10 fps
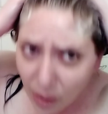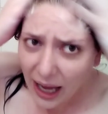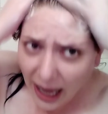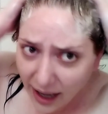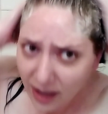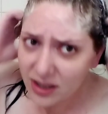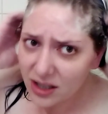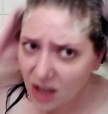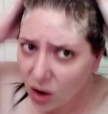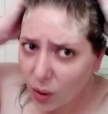Okay,
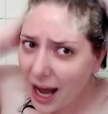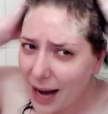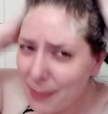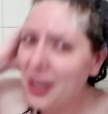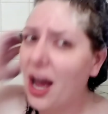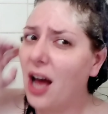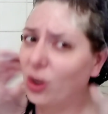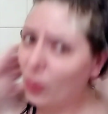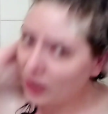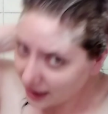so I'm not
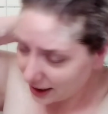going to